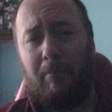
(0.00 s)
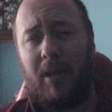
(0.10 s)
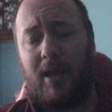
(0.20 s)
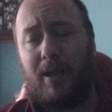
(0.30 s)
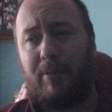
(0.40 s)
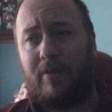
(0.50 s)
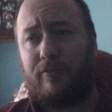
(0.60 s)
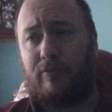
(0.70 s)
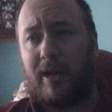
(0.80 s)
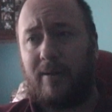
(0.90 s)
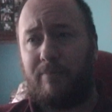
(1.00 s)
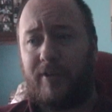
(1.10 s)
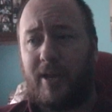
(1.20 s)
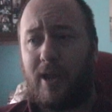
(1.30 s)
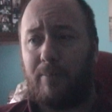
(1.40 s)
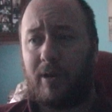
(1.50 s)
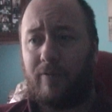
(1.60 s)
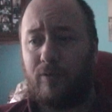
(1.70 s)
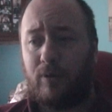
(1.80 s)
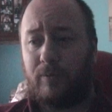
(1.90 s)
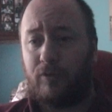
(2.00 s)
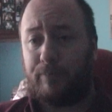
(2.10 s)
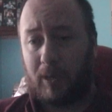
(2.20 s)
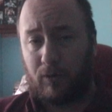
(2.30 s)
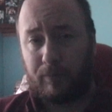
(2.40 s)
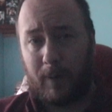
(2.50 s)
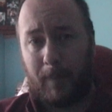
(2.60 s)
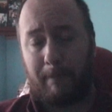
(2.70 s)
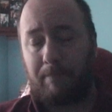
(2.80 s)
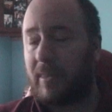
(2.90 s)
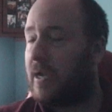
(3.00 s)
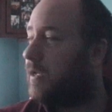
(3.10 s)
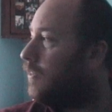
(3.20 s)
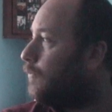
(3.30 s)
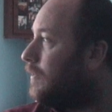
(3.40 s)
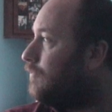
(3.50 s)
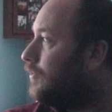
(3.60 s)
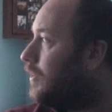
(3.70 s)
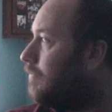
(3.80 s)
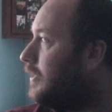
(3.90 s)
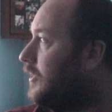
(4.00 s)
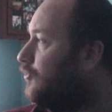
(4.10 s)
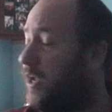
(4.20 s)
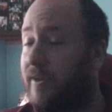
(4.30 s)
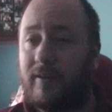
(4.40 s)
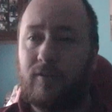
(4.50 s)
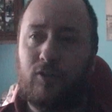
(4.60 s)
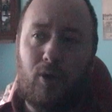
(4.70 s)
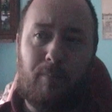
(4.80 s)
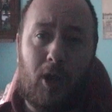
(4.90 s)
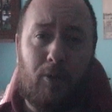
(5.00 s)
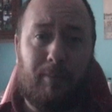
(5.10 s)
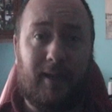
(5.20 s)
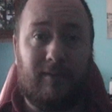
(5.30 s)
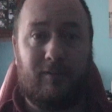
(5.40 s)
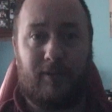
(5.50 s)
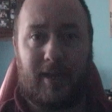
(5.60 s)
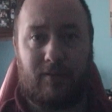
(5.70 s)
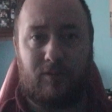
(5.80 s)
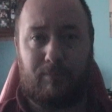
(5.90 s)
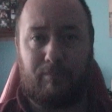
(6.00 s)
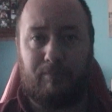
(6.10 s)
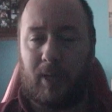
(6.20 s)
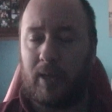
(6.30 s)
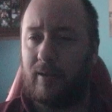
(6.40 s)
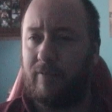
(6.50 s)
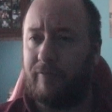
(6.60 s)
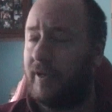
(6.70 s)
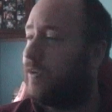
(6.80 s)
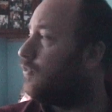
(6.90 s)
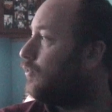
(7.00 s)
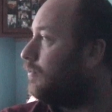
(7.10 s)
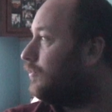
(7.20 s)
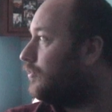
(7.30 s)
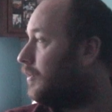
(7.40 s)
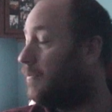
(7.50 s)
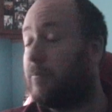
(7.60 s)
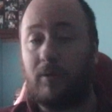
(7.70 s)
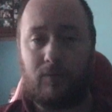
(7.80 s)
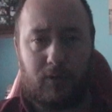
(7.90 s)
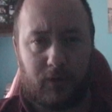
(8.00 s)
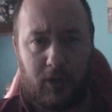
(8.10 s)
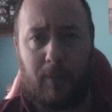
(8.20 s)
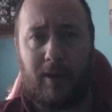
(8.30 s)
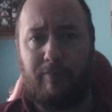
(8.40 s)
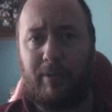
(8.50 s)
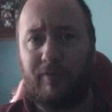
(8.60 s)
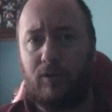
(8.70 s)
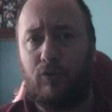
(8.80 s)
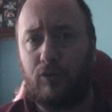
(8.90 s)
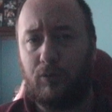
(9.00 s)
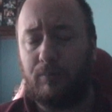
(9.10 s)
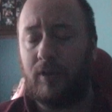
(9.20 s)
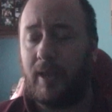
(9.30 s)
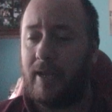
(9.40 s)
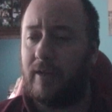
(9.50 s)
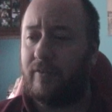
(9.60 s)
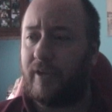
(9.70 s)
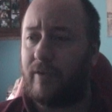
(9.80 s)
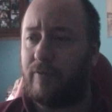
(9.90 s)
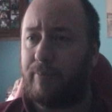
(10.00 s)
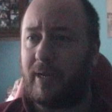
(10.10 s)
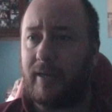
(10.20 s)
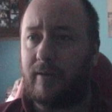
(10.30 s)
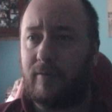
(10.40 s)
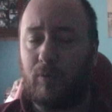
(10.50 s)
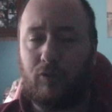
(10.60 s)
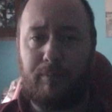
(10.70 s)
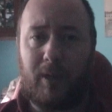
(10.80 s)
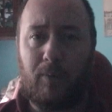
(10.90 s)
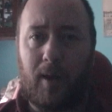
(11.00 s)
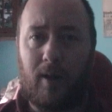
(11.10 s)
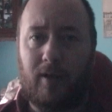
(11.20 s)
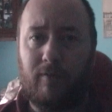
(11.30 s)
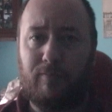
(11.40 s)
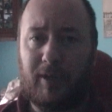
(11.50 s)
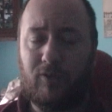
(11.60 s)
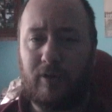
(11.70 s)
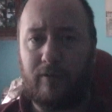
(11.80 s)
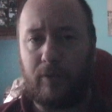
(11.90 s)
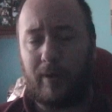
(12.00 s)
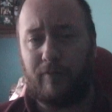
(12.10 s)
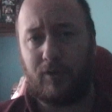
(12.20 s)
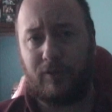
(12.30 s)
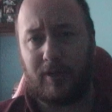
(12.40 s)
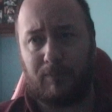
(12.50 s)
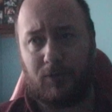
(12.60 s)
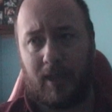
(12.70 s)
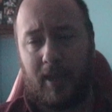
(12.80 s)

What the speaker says: But a bit of a random video, but I thought I would just post one. The weather's currently shit, so I'm hoping to get some thunderstorms. So, you know, I love my thunderstorms. So if you've been watching me a while, I've mentioned it quite a few times.